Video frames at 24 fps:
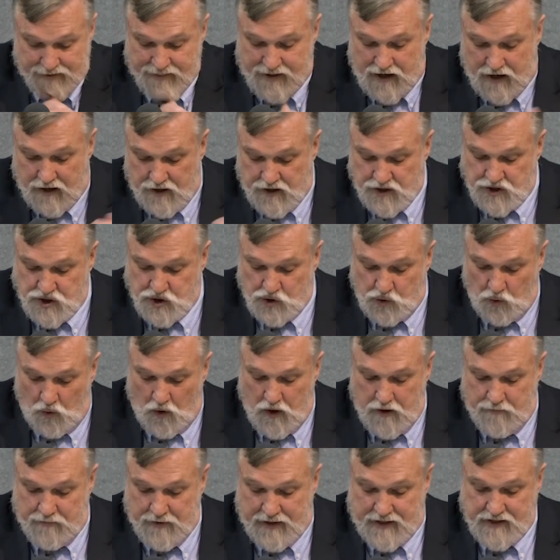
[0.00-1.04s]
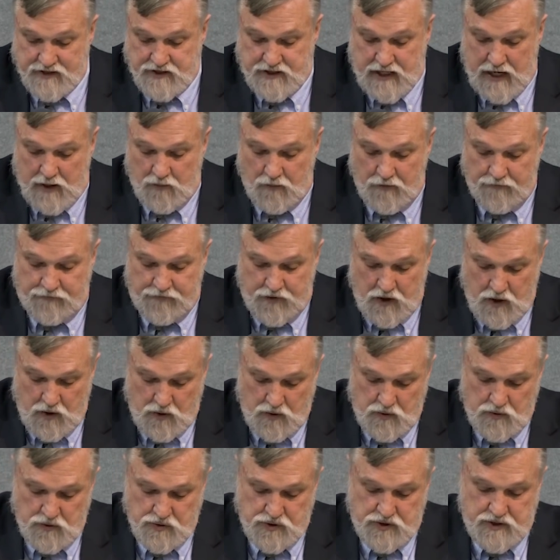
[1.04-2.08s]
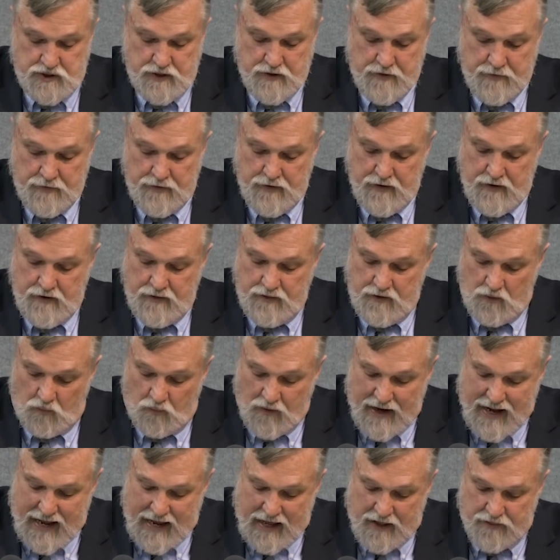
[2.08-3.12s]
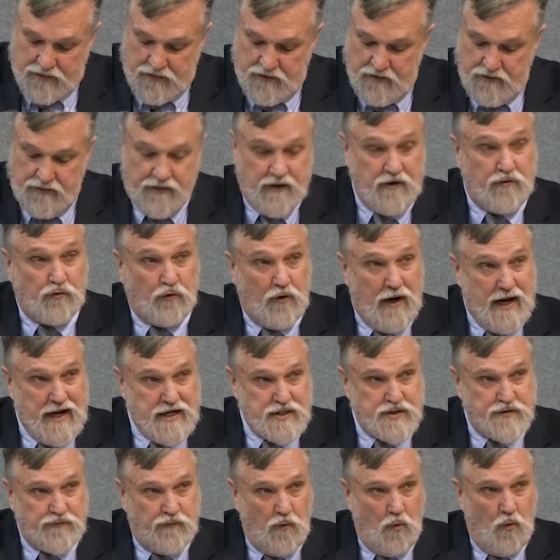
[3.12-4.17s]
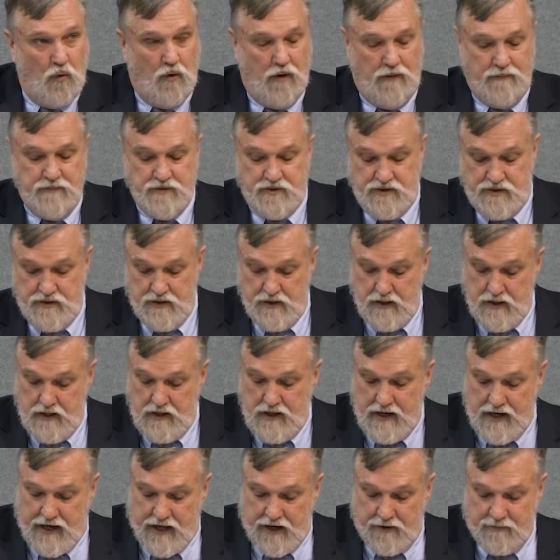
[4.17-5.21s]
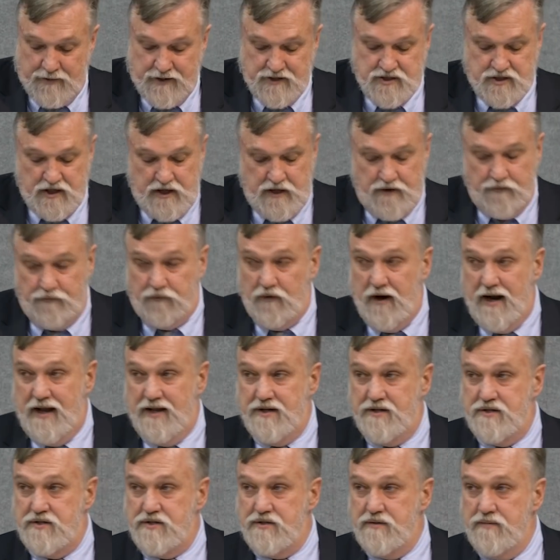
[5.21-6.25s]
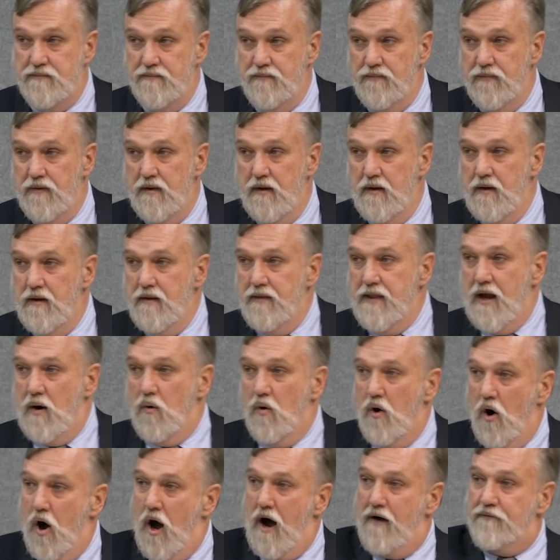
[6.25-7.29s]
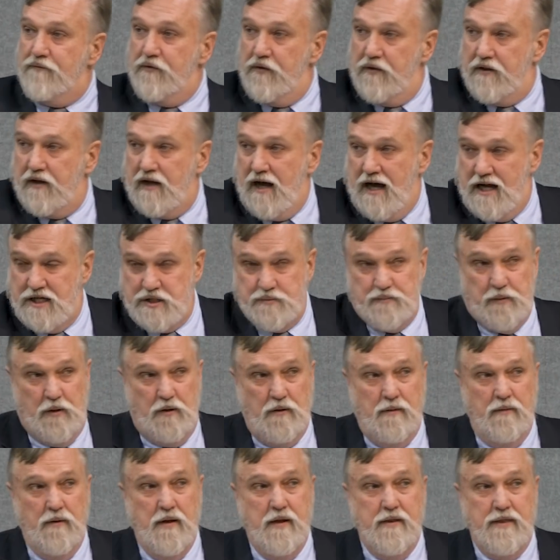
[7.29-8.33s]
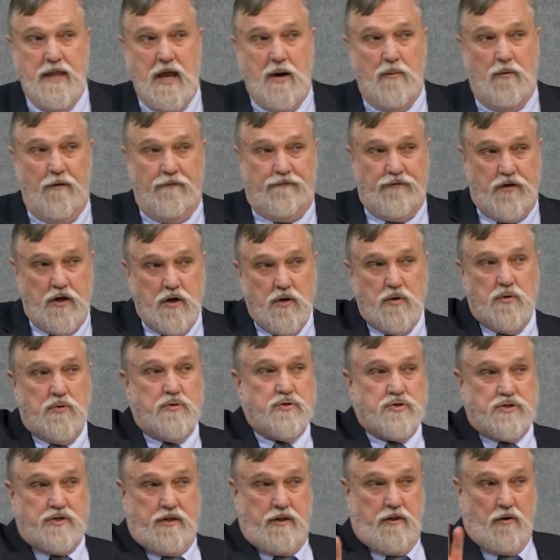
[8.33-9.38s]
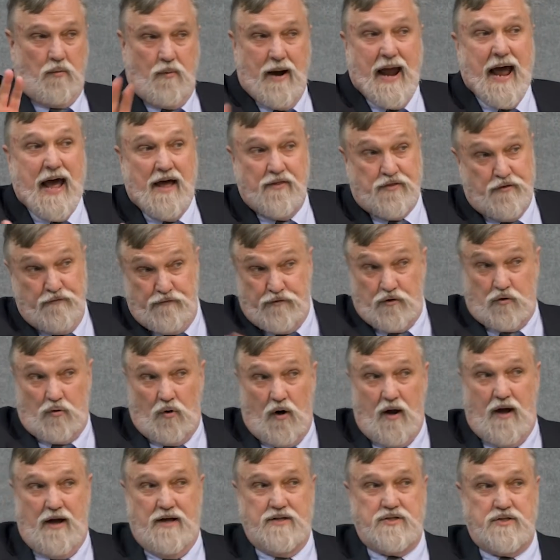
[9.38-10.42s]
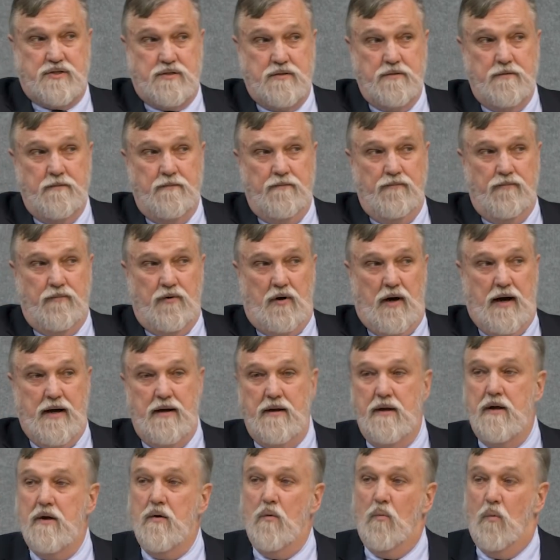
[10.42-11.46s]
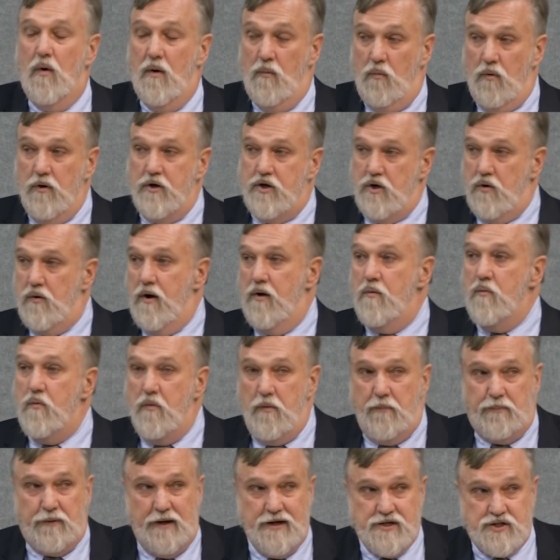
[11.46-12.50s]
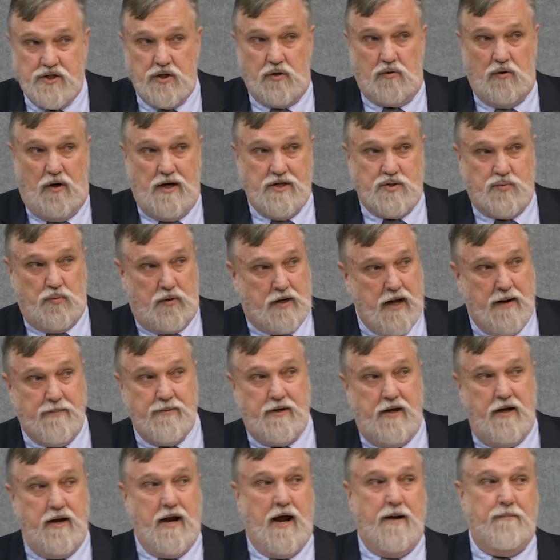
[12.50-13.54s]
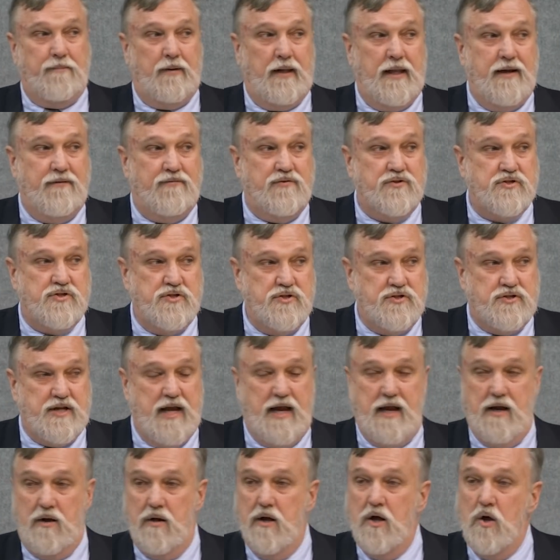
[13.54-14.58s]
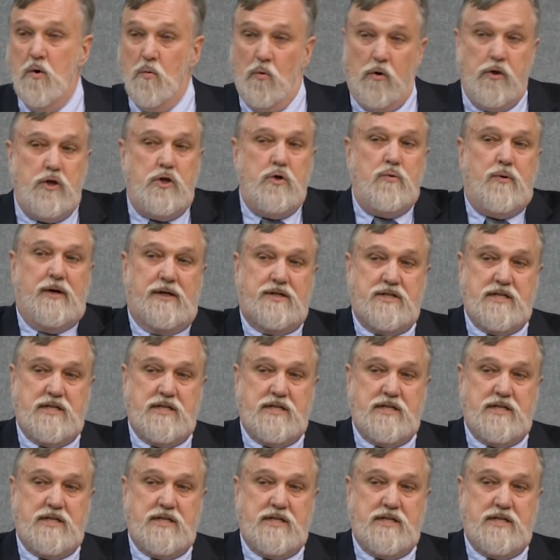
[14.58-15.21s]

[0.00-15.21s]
they are destroyed because they refused the wrath that transforms enemies into friends. They were offered the gospel, they refused the wrath of the cross, right? What we're doing when we preach the cross, we're coming to non believers and saying, Will you